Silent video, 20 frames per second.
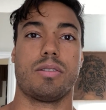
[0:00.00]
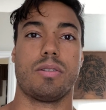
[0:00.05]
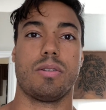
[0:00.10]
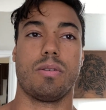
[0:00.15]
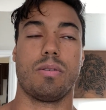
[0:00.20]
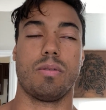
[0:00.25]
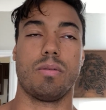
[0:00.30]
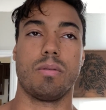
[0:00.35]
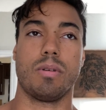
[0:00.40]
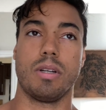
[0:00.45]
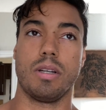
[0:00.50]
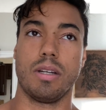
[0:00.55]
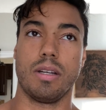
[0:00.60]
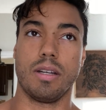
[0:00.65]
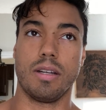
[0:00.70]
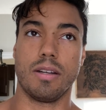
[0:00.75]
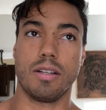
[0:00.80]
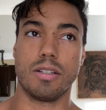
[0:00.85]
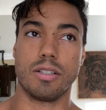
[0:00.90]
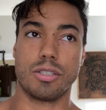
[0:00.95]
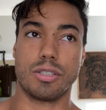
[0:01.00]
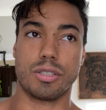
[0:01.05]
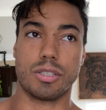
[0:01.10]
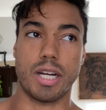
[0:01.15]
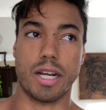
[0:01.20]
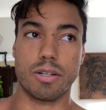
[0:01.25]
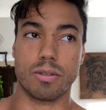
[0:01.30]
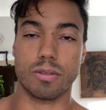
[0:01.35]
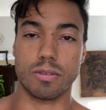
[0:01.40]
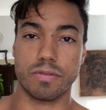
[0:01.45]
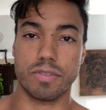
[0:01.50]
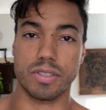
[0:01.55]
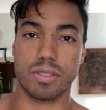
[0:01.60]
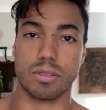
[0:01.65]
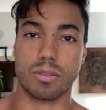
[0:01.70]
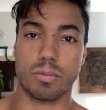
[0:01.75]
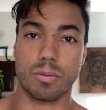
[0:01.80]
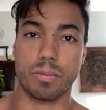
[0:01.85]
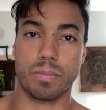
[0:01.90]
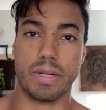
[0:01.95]
So general
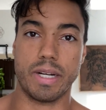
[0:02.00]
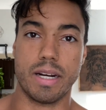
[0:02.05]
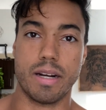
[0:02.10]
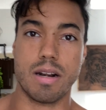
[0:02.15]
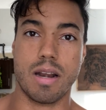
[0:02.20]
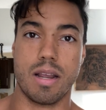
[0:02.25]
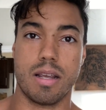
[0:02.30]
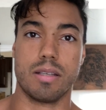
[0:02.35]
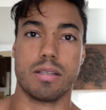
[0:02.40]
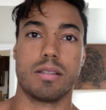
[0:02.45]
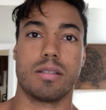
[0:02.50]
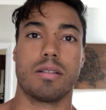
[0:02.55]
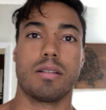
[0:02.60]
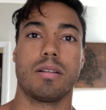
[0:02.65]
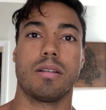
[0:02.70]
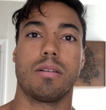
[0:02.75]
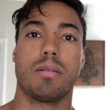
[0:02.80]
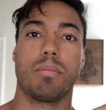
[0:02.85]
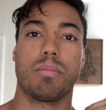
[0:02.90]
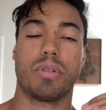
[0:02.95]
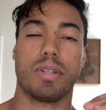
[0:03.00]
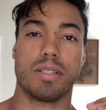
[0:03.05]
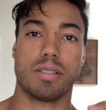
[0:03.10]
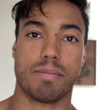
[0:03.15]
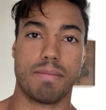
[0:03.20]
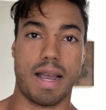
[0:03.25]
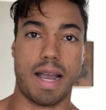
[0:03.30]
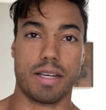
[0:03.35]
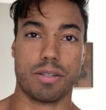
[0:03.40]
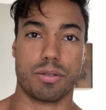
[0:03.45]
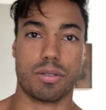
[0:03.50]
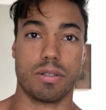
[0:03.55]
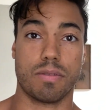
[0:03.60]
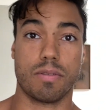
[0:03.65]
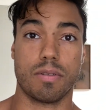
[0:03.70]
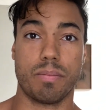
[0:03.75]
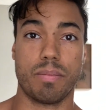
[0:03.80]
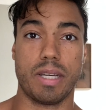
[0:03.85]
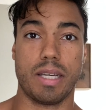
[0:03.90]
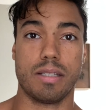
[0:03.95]
physical preparedness plus mastery
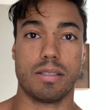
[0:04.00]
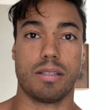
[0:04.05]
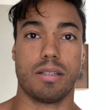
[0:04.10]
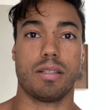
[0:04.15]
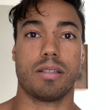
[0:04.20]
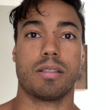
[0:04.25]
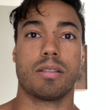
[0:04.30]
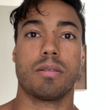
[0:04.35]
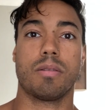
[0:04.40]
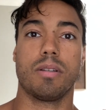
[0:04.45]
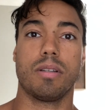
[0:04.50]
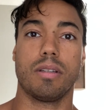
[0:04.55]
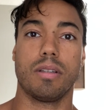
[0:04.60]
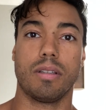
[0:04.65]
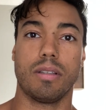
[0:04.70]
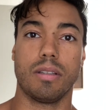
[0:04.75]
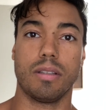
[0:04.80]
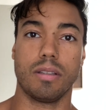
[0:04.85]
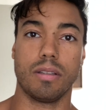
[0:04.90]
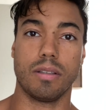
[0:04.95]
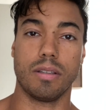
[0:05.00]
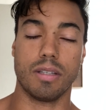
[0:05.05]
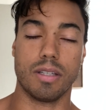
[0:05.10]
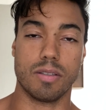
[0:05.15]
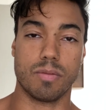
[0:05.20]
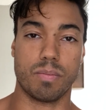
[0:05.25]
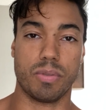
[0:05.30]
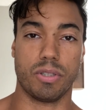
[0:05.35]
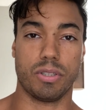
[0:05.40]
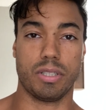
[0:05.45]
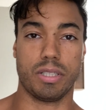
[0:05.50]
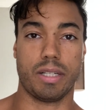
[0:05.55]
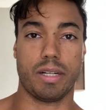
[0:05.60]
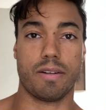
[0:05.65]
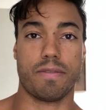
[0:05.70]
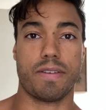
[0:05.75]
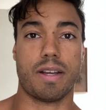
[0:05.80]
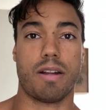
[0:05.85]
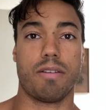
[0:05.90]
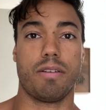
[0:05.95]
of the basics is building
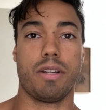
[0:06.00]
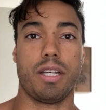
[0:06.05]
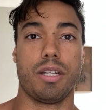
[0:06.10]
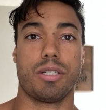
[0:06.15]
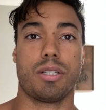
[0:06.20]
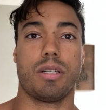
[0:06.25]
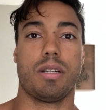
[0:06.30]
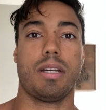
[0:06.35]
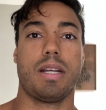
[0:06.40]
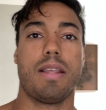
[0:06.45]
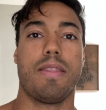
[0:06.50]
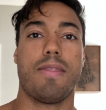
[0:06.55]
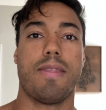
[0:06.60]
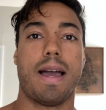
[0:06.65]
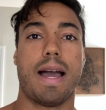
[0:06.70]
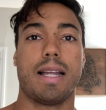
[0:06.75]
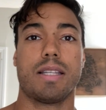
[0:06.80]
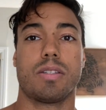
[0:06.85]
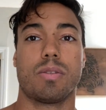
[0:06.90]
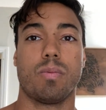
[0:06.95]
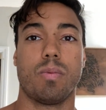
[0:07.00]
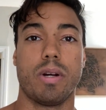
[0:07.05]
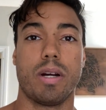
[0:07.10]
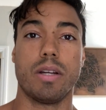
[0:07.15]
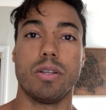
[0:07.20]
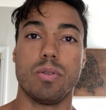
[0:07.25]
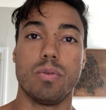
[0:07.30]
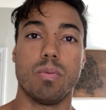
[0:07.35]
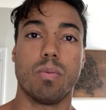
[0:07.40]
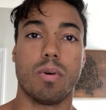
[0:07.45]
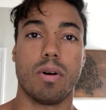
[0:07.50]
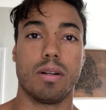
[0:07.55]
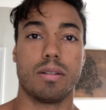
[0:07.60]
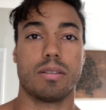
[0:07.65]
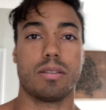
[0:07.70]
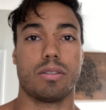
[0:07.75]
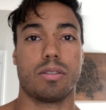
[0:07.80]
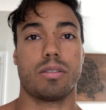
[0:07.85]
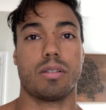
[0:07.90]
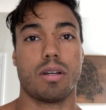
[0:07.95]
your foundation, and that's where you
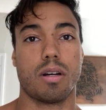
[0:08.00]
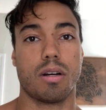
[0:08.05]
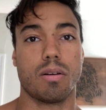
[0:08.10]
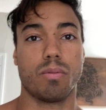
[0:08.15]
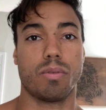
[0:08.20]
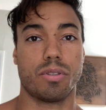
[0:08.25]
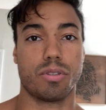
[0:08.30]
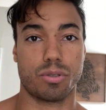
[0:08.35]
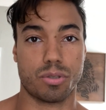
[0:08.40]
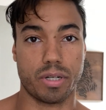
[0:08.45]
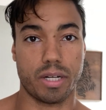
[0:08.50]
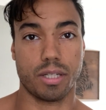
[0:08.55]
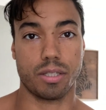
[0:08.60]
want to start with strength